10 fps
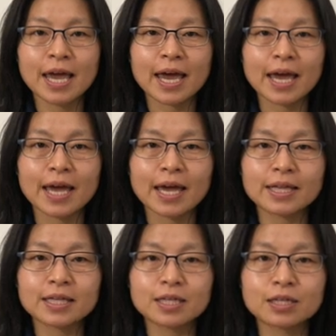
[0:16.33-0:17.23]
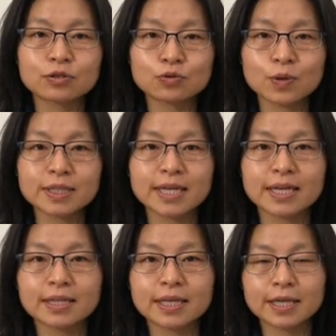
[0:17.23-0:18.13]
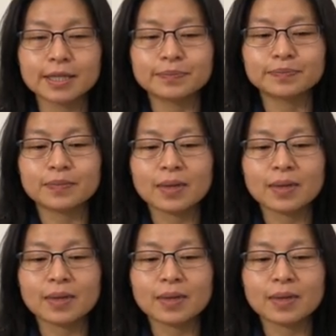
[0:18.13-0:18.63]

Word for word: and in twenty eighteen,